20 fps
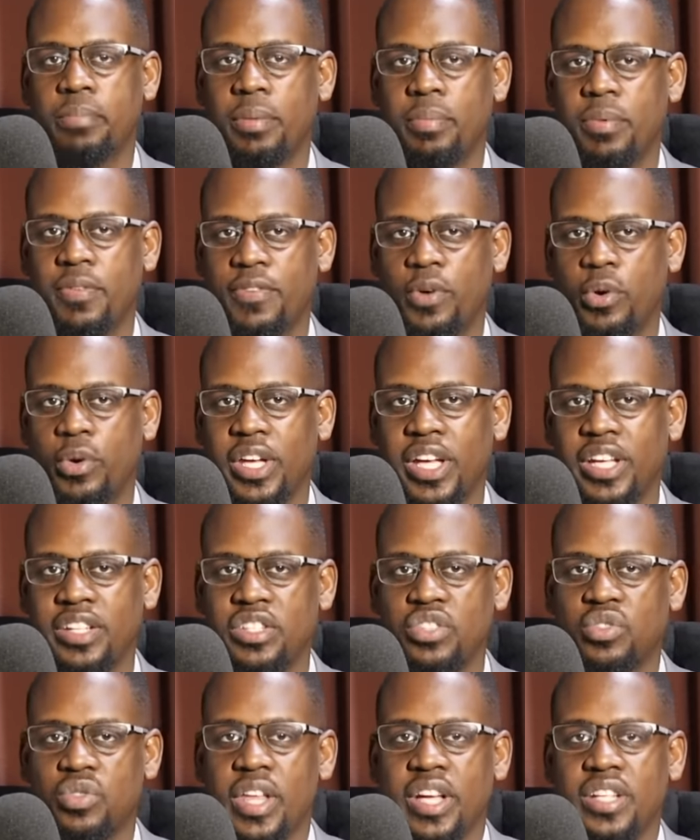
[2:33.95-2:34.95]
But before we
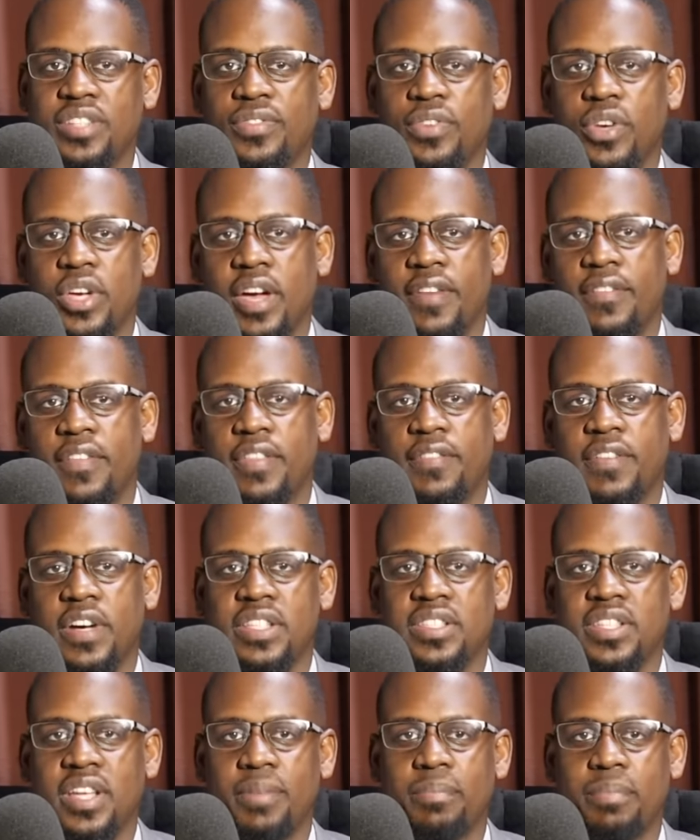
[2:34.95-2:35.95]
get into that, if you're here for the
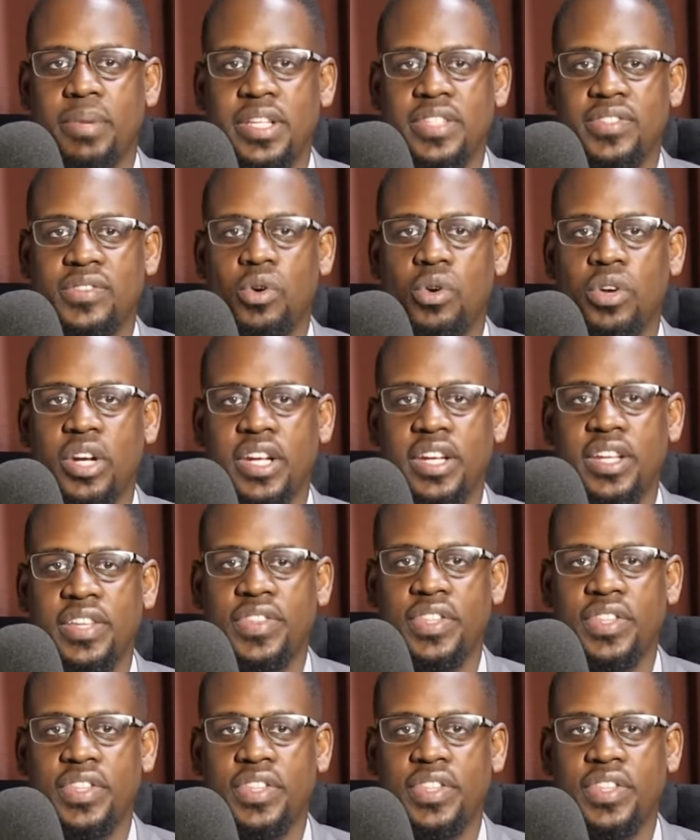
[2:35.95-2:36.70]
first time, please go on and